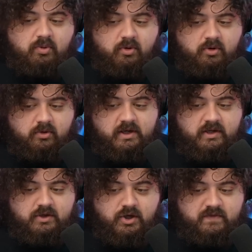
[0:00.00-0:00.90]
Puerto
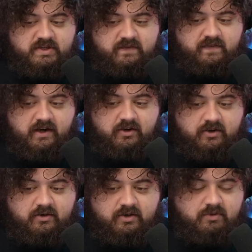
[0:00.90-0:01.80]
Rican UFC
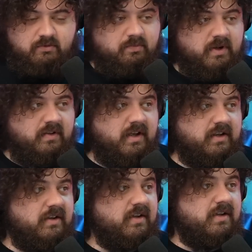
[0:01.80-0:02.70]
fighter, you would be like